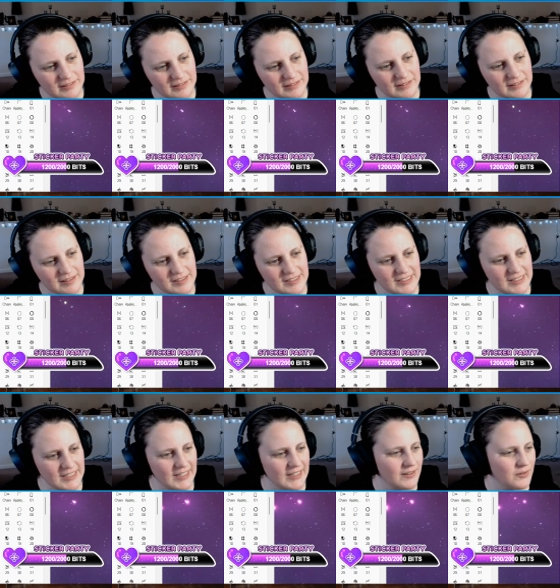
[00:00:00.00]
It's like
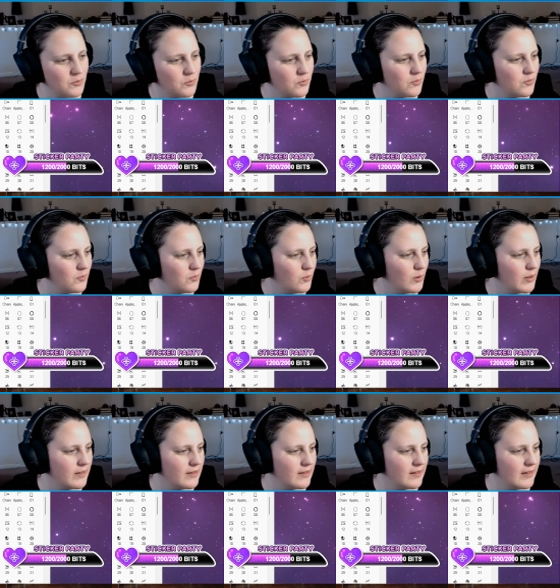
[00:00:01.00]
that
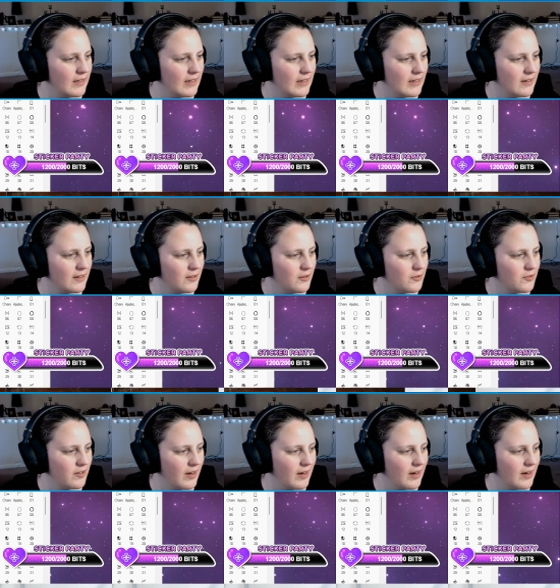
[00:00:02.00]
one thing you used
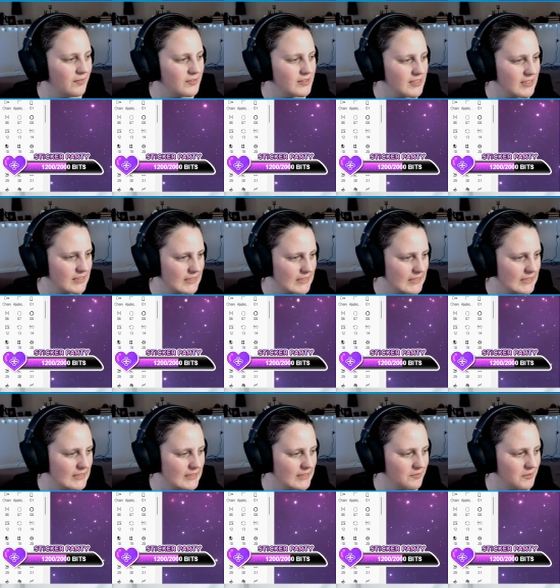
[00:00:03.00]
to have as a kid,
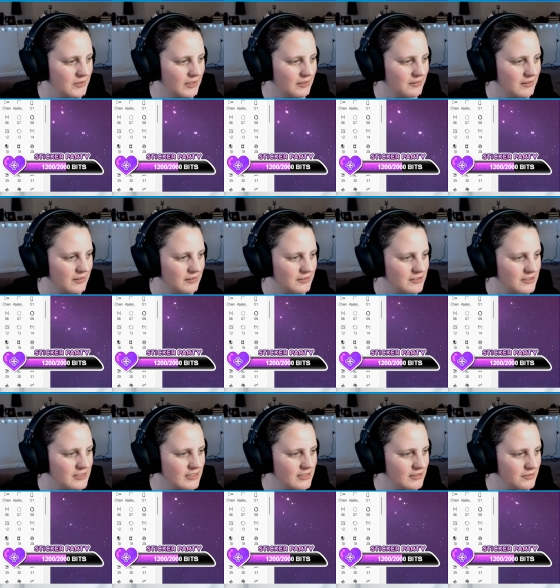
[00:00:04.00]
and every now and then you just
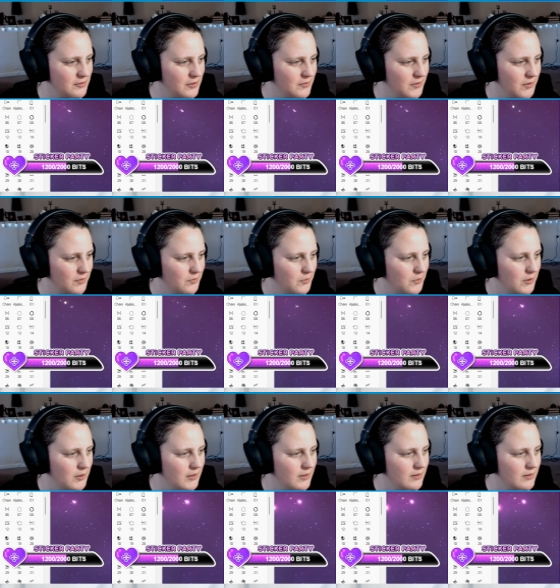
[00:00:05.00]
get a craving for it.